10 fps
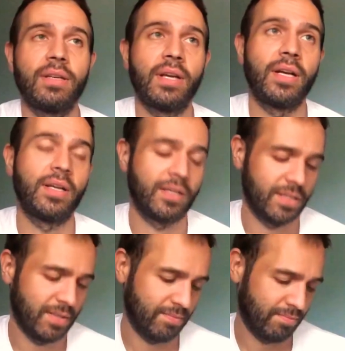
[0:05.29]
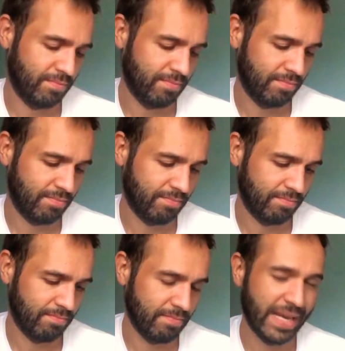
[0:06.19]

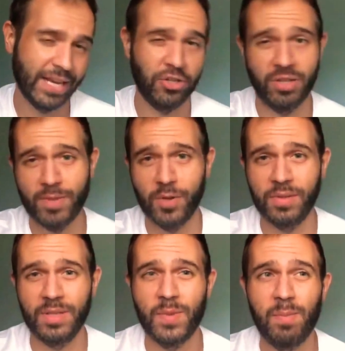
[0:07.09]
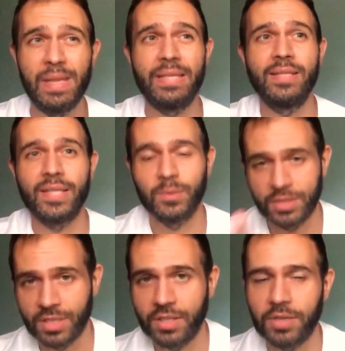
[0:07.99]
Main issue at the moment is my blister,
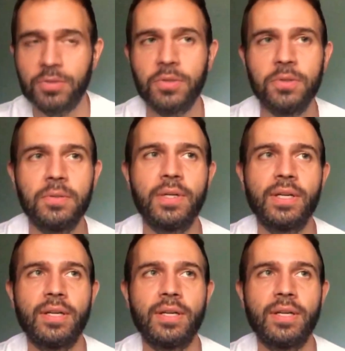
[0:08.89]
which I'll go through,